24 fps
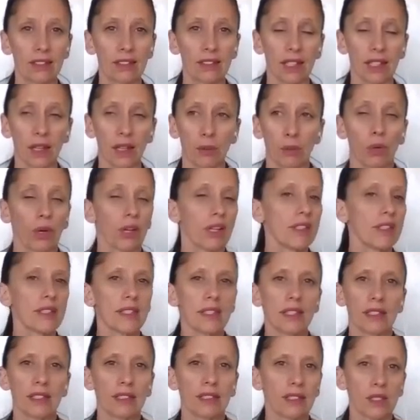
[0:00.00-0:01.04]

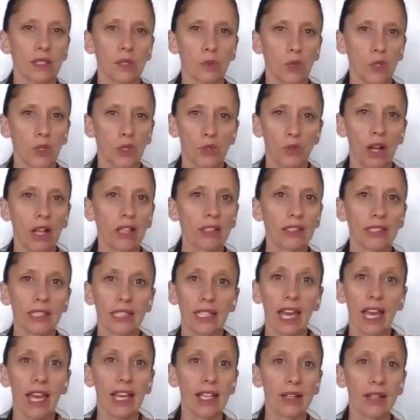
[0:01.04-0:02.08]
embracing spirituality,
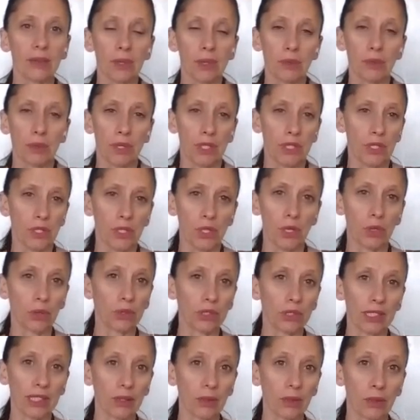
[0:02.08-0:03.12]
which is
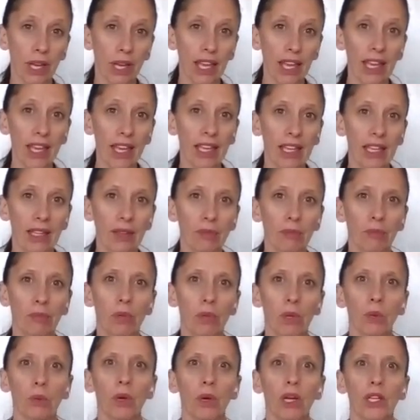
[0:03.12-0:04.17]
totally okay.
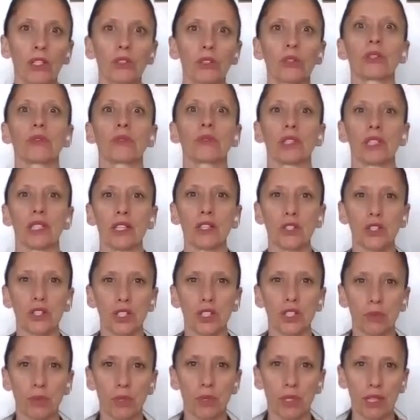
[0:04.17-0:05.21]
But when you're in
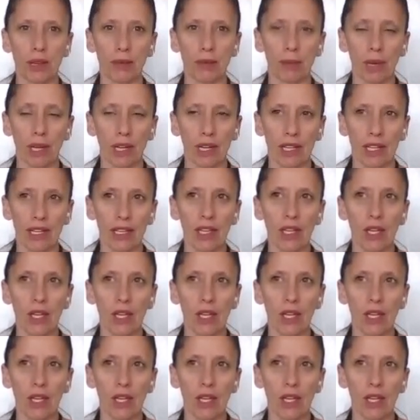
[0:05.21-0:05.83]
relationship with somebody